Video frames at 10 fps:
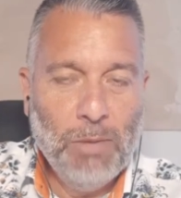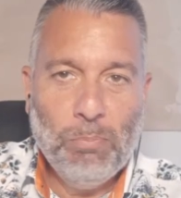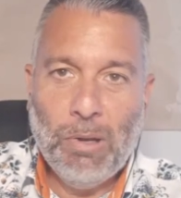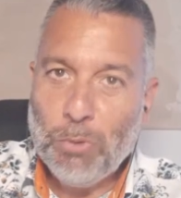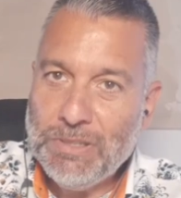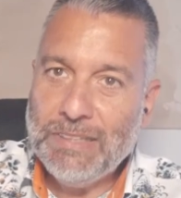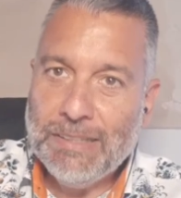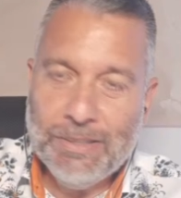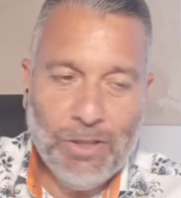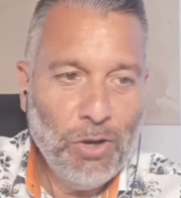but we
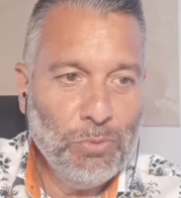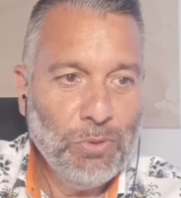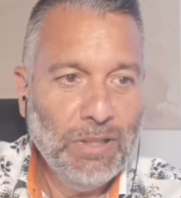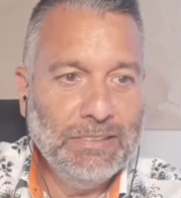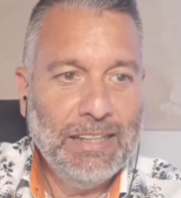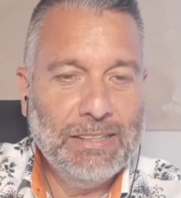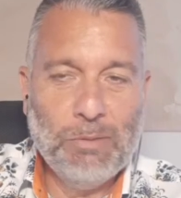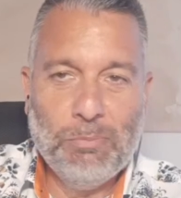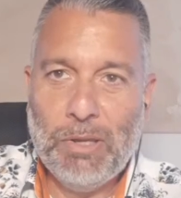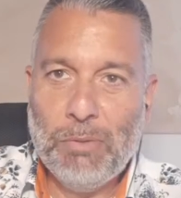didn't know that
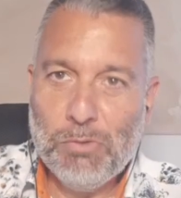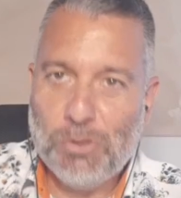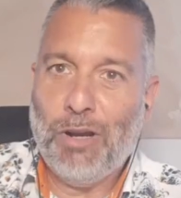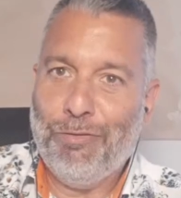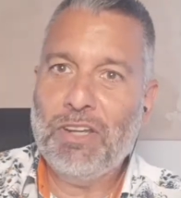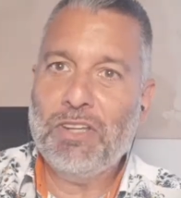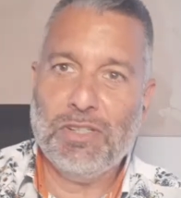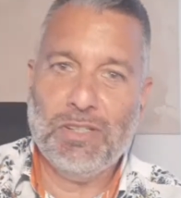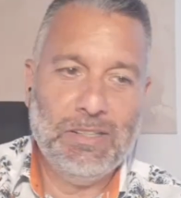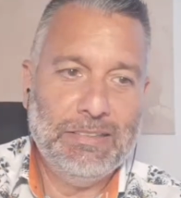it was going to
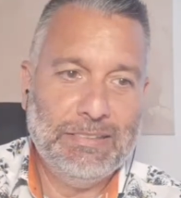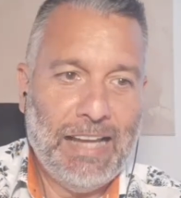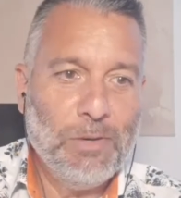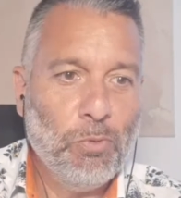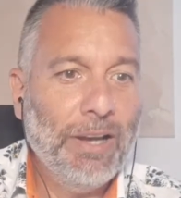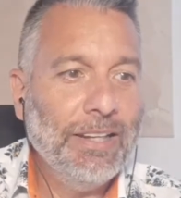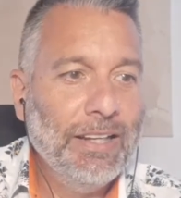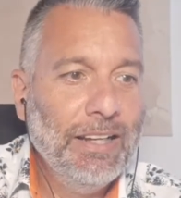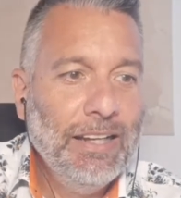finish that way,